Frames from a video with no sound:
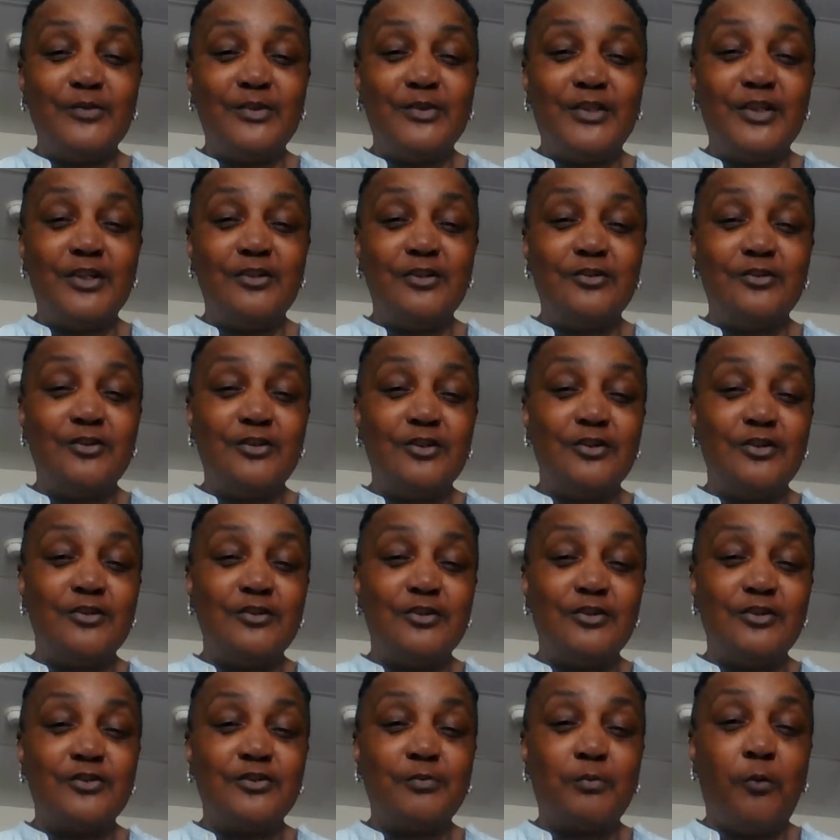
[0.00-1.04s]
the
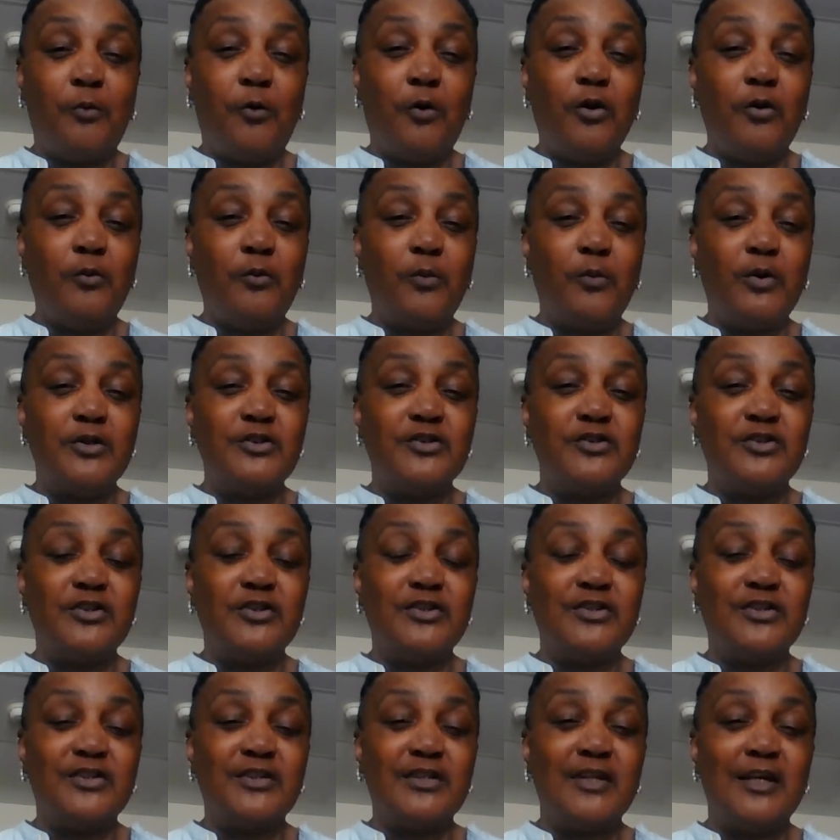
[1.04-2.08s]
smaller ones
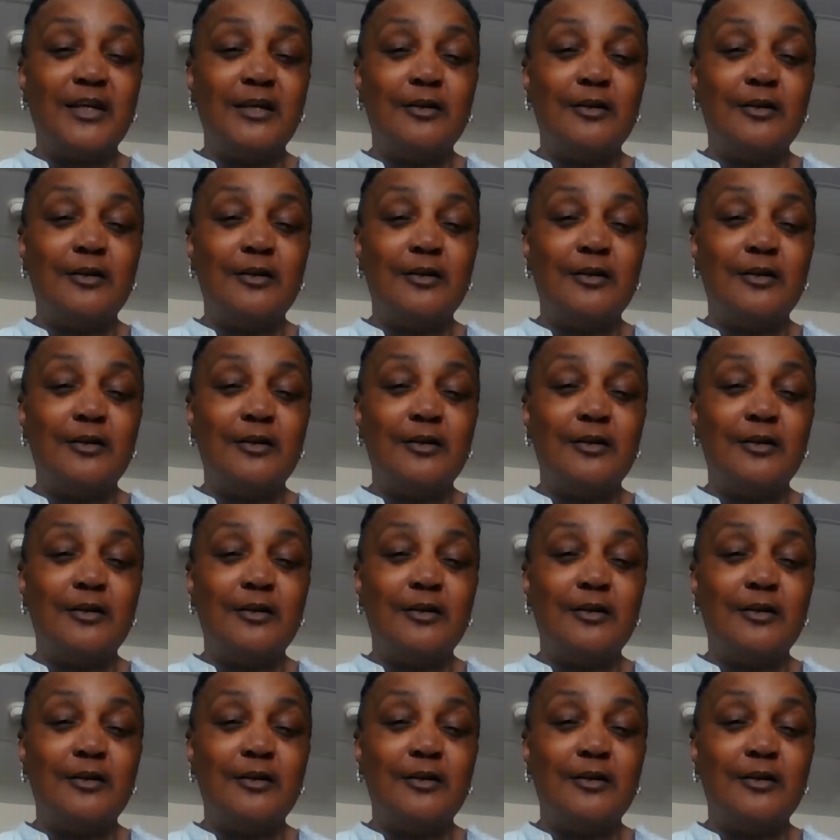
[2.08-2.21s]
is,